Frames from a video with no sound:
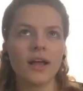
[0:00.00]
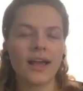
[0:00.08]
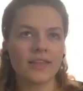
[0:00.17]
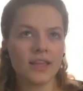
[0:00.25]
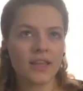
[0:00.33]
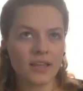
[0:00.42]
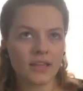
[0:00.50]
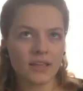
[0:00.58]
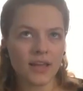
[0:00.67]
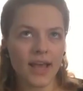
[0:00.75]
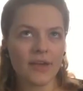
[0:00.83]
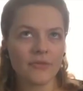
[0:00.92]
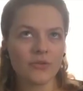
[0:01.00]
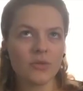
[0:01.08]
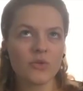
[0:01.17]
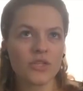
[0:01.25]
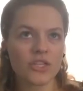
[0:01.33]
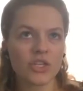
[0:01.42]
I think every
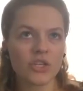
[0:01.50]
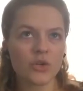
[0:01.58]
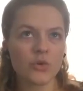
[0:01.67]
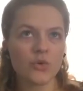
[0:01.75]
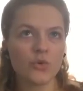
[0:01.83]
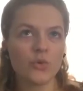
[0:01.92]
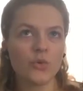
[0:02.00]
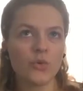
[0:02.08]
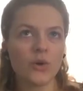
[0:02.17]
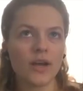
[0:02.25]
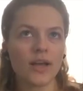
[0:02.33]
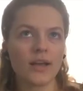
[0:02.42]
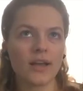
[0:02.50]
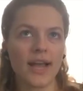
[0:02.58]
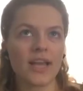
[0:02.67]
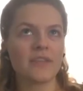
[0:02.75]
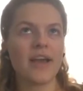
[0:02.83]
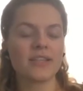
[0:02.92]
musician who
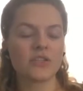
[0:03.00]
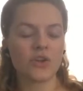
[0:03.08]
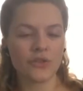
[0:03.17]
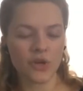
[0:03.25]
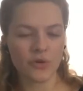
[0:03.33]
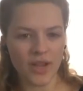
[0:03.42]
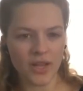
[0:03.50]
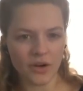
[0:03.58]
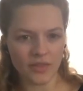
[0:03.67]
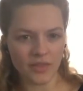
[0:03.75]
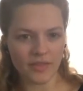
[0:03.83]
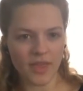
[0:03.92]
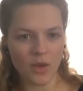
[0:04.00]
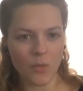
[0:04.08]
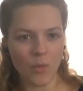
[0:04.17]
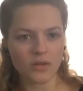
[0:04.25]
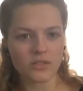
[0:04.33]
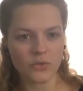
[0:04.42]
kind of has it on their radar that they
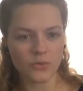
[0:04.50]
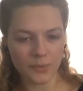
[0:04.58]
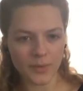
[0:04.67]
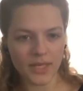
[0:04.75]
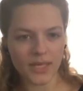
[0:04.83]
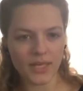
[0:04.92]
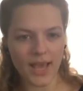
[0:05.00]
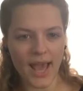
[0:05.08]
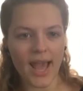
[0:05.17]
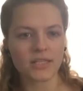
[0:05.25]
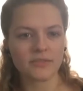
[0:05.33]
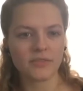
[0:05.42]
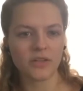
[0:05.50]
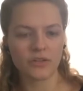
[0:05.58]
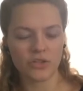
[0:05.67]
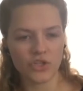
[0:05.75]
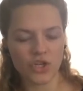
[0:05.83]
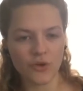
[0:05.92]
want to be actively
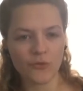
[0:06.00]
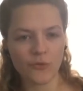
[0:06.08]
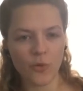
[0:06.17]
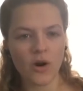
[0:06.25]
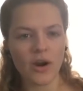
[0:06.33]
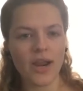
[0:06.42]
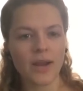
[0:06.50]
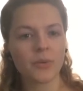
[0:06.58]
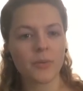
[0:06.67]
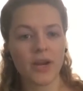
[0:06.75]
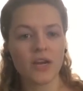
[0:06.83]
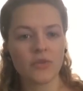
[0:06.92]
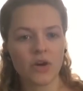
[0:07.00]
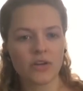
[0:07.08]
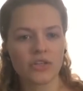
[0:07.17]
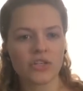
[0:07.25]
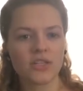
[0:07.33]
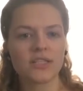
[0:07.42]
auditioning for and preparing for
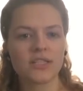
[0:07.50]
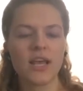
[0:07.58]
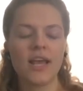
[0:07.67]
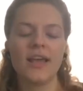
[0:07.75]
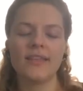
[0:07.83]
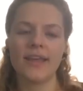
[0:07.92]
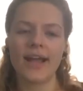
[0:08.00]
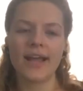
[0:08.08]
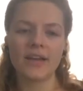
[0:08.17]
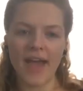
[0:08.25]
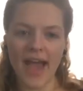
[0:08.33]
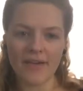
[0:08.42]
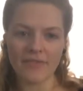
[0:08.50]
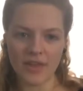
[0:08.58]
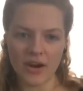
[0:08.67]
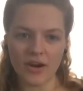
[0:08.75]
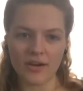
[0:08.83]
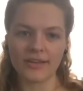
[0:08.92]
auditions, they kind of have
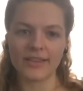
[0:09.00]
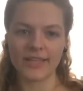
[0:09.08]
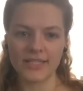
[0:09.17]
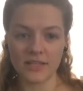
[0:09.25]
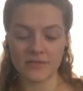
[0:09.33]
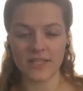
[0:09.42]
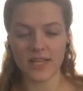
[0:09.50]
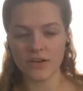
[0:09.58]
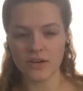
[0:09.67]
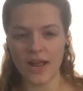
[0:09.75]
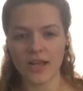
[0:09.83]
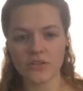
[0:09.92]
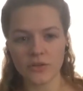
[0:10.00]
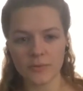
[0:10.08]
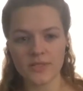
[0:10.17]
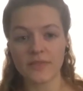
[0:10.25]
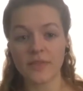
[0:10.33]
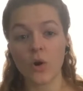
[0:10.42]
their list of standard
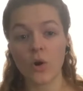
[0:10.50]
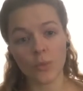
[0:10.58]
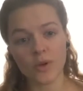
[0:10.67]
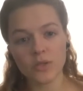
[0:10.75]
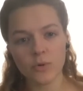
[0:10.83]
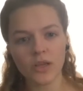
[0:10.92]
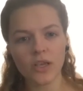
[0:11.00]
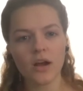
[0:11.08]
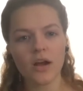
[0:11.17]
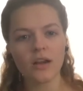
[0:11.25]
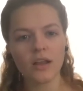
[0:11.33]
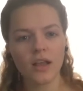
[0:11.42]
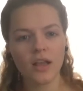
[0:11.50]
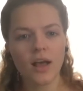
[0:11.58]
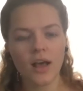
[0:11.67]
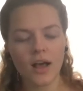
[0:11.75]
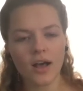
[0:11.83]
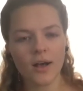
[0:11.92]
excerpts that they're always working
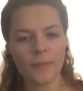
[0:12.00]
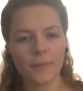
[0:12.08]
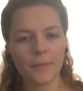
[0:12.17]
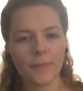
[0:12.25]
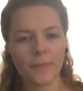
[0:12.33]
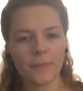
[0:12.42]
on.